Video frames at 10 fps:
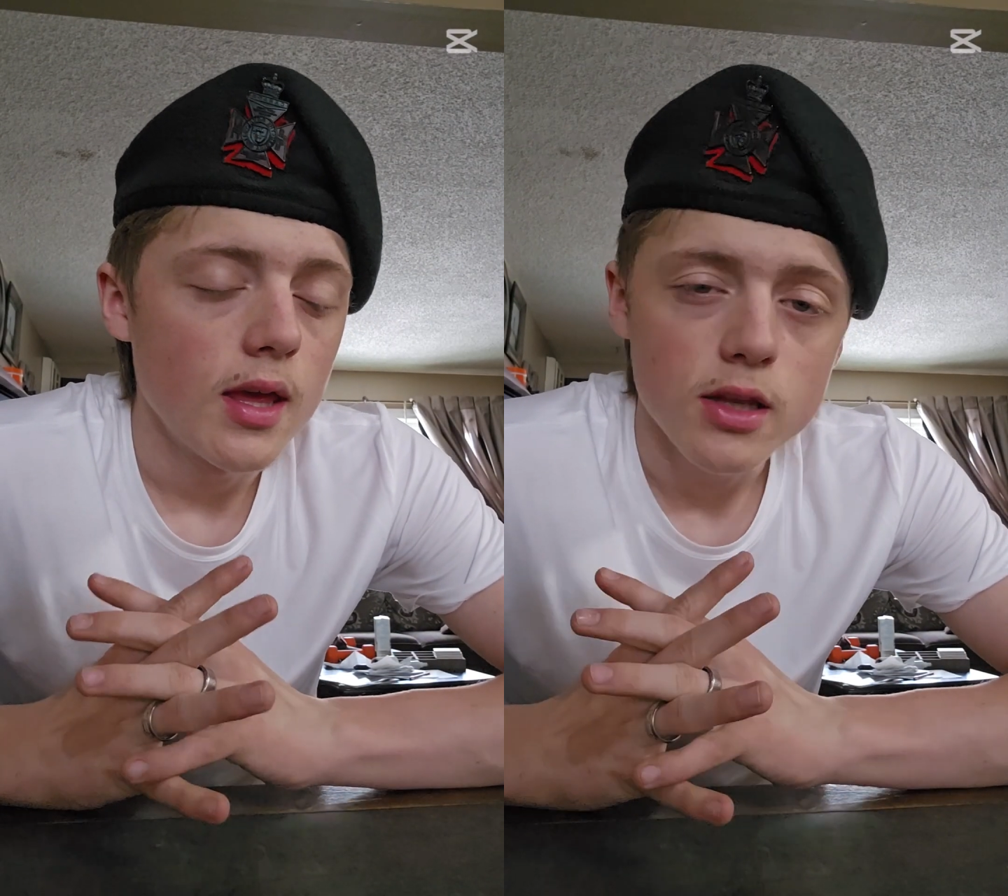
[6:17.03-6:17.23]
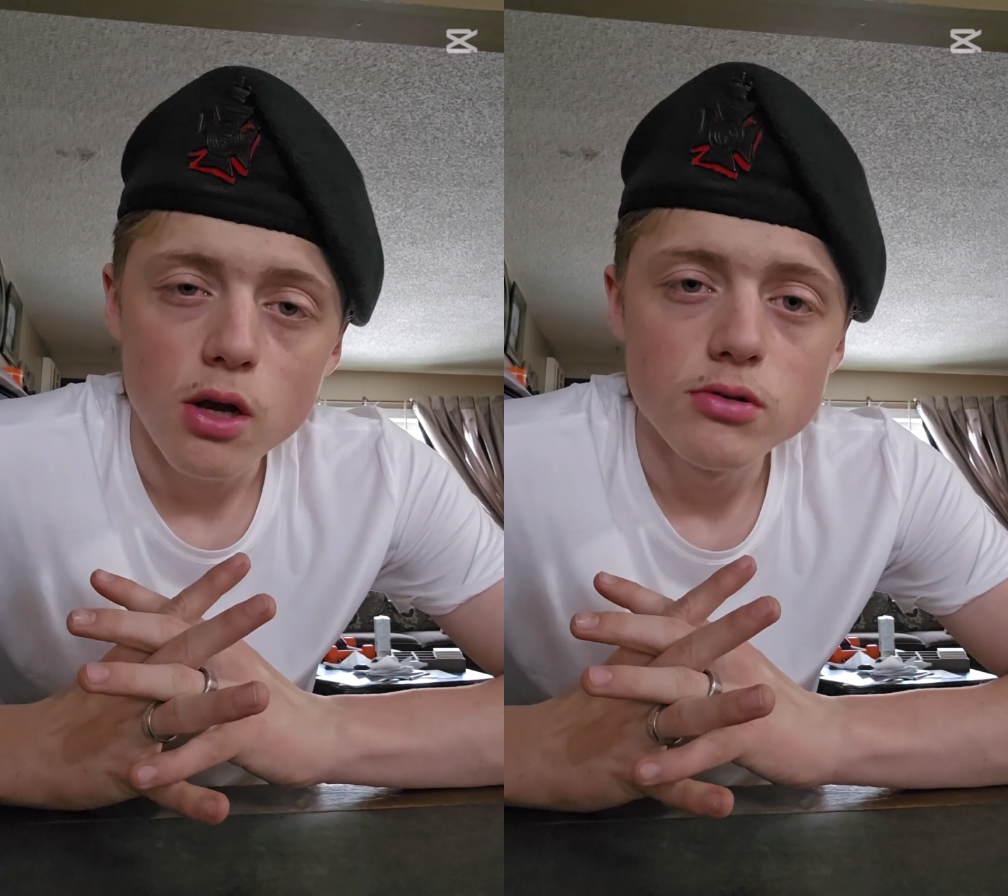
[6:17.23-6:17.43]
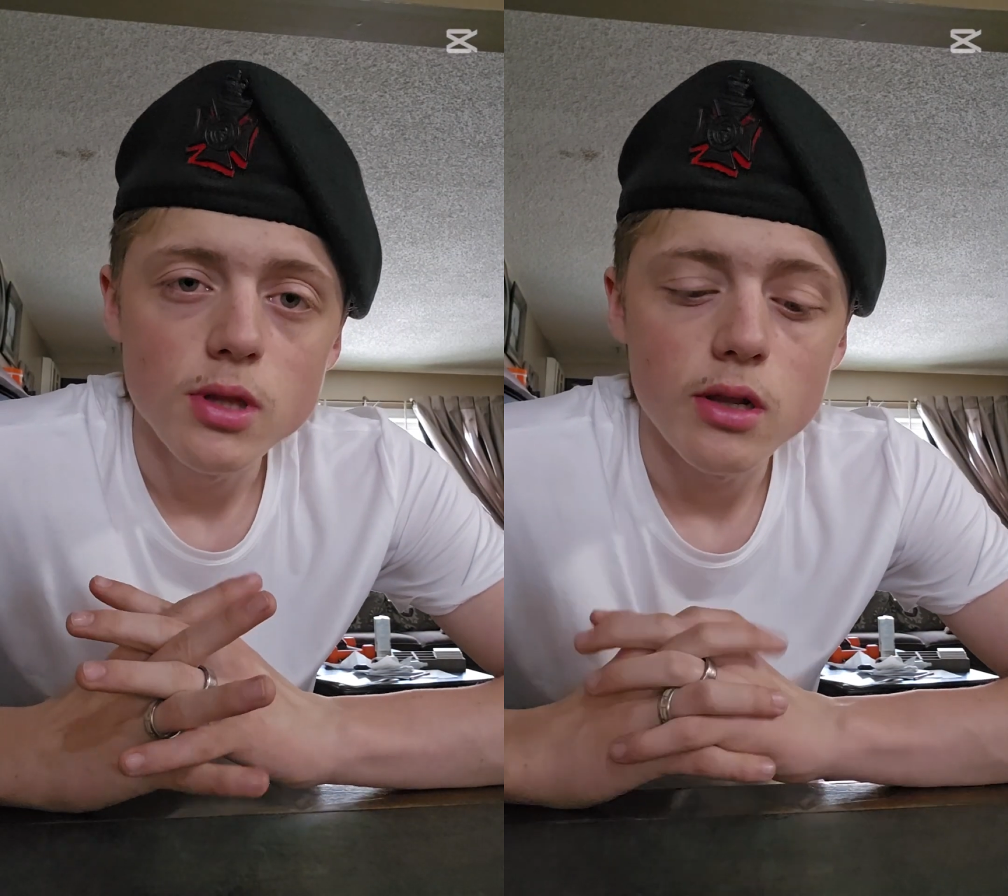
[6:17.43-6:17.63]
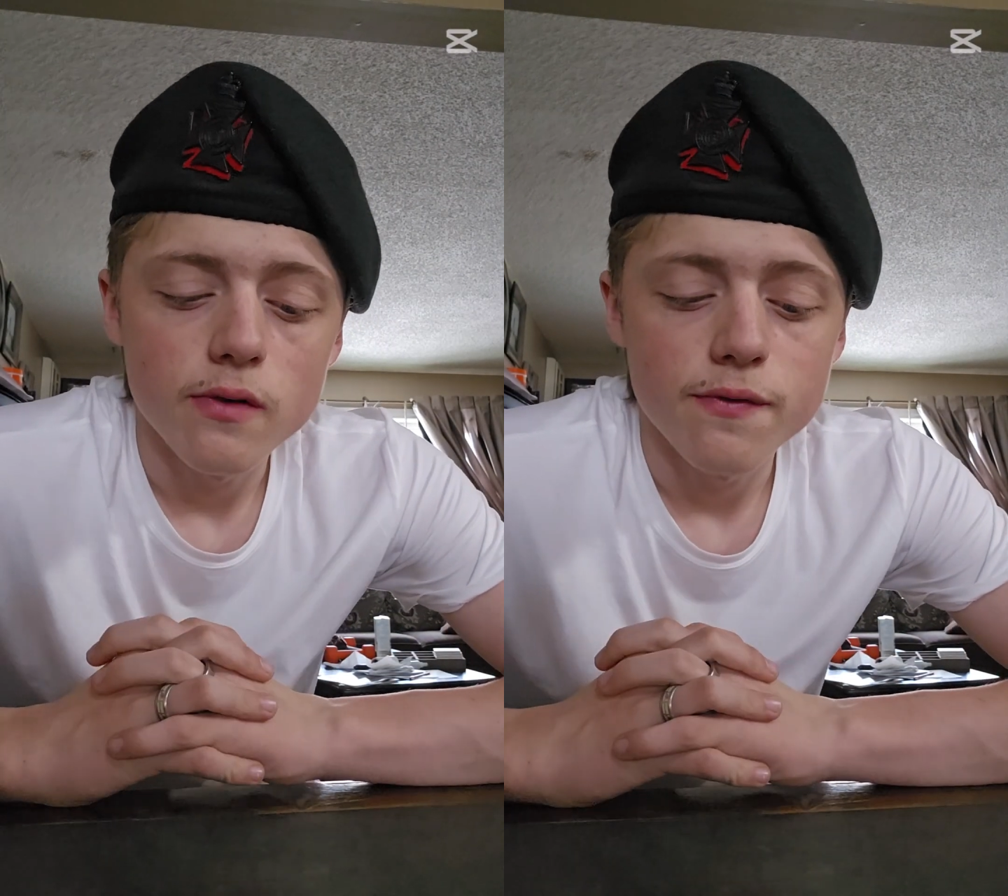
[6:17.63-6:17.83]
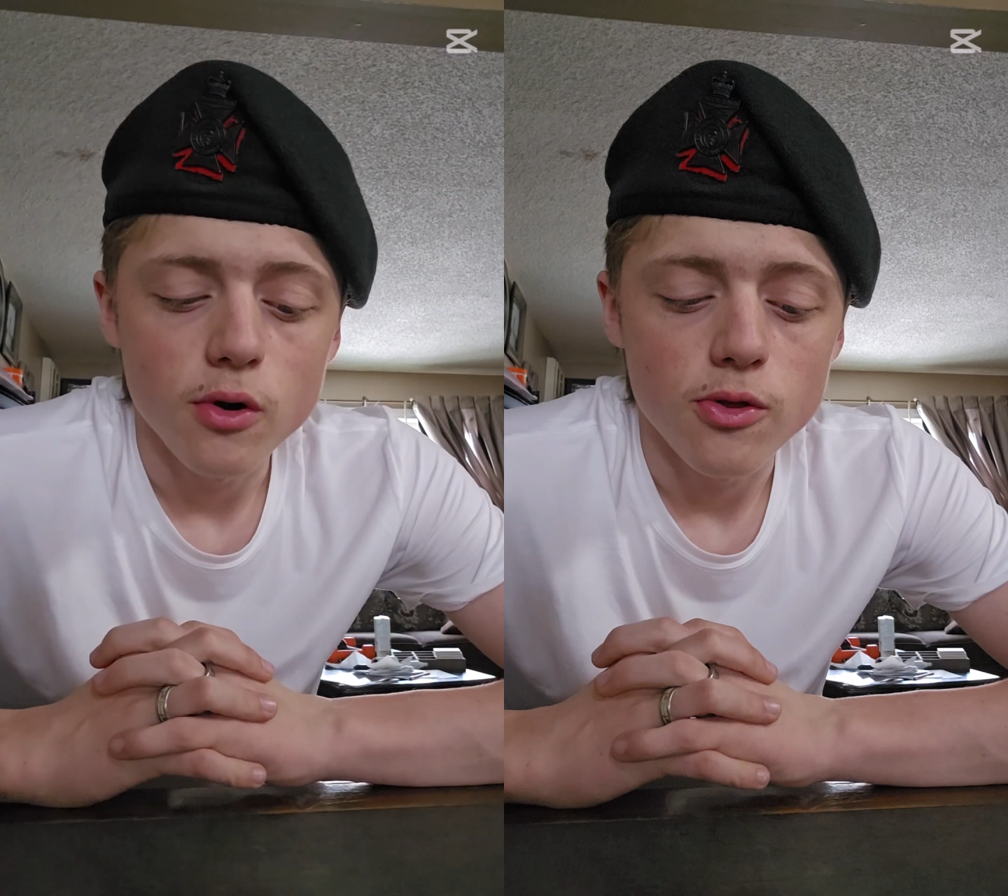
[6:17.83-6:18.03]
it goes a
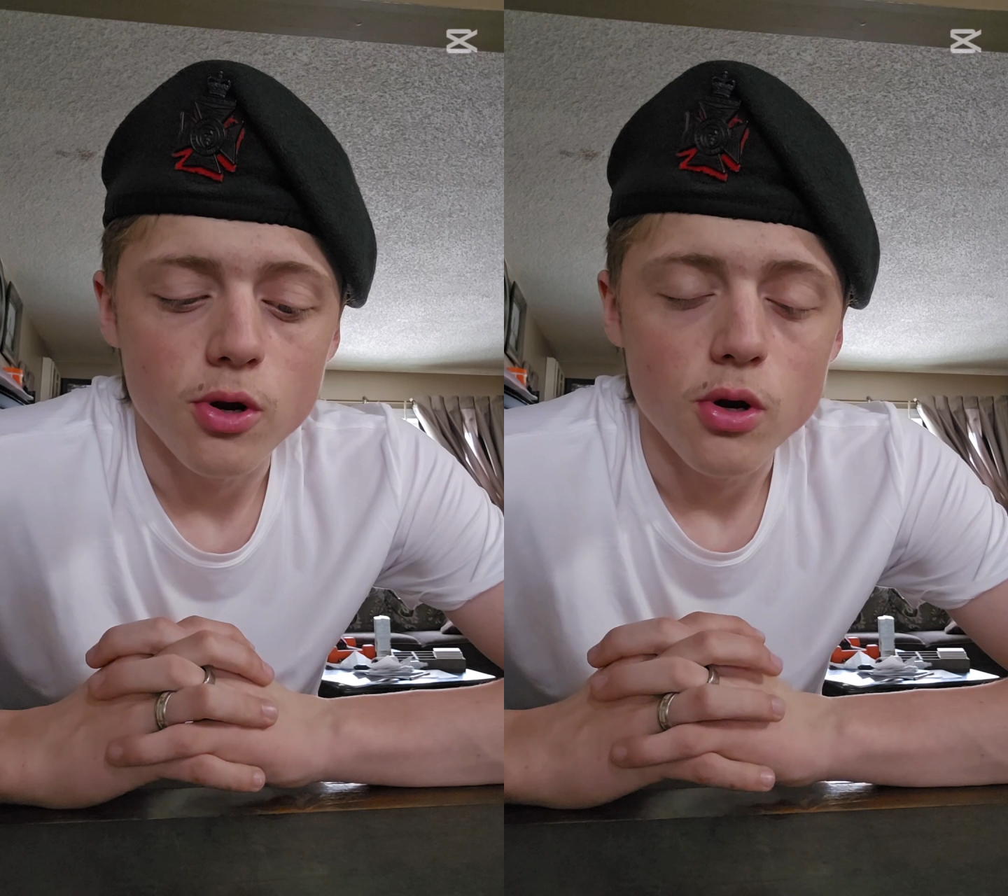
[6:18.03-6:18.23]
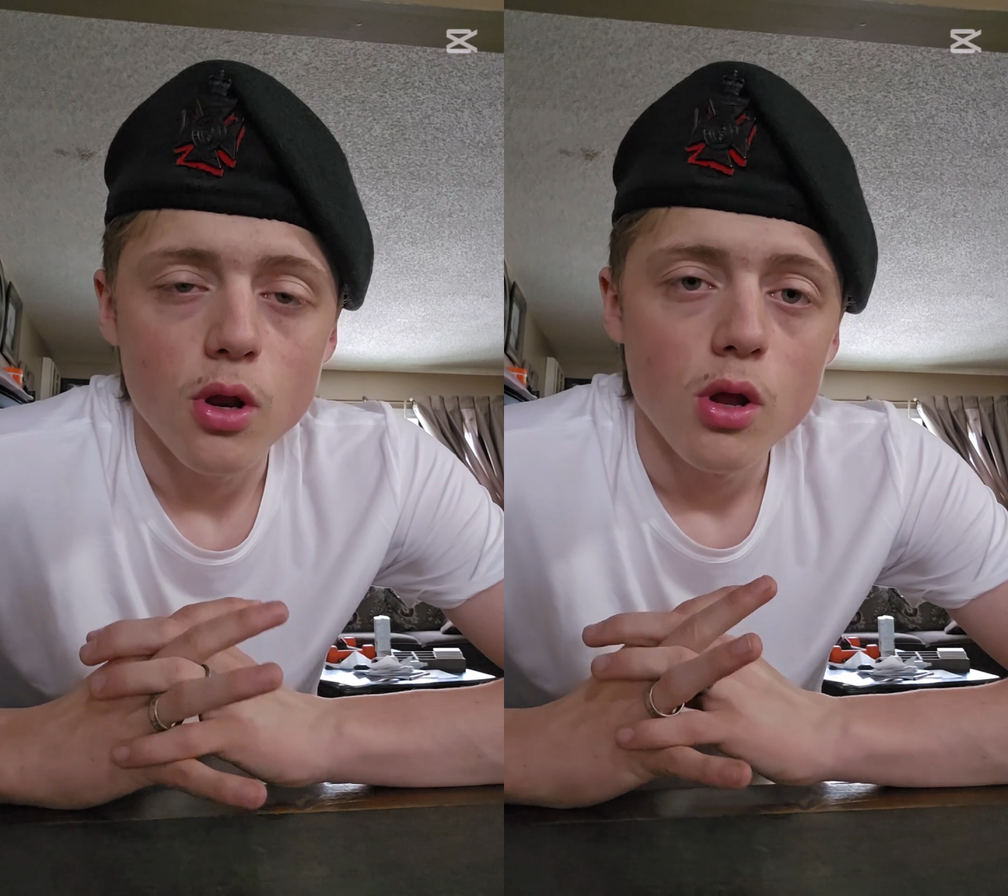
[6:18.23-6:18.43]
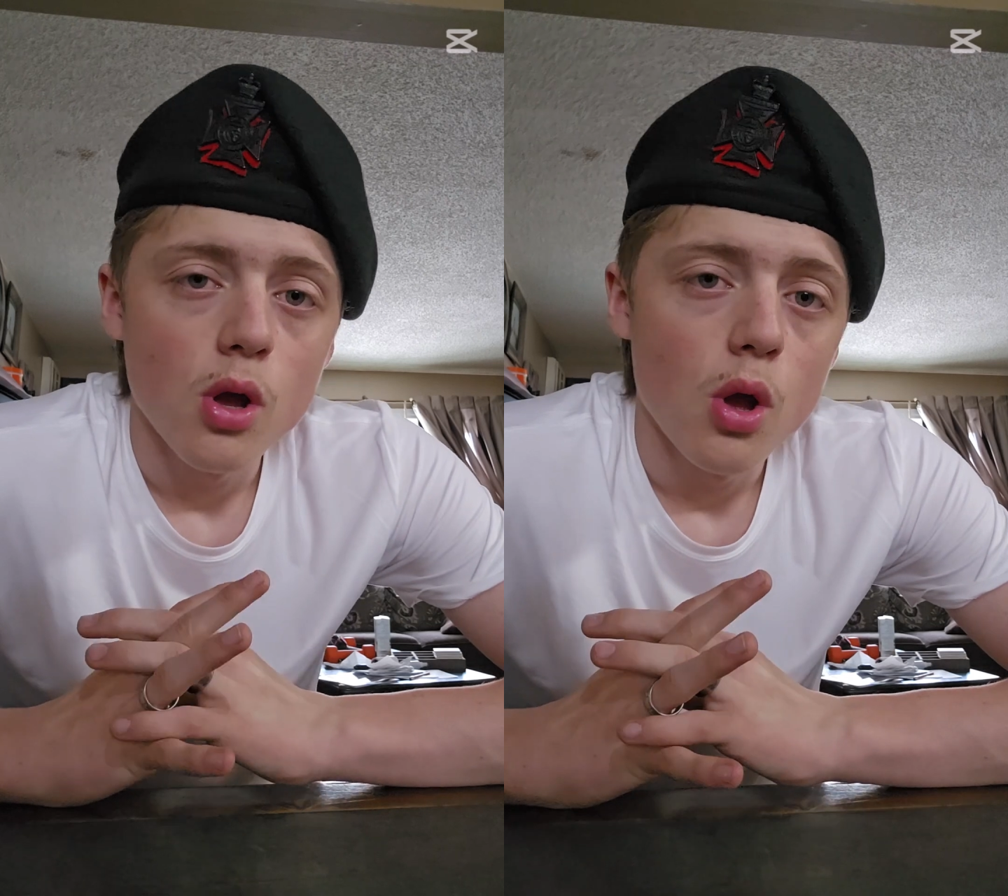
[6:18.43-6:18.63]
little further.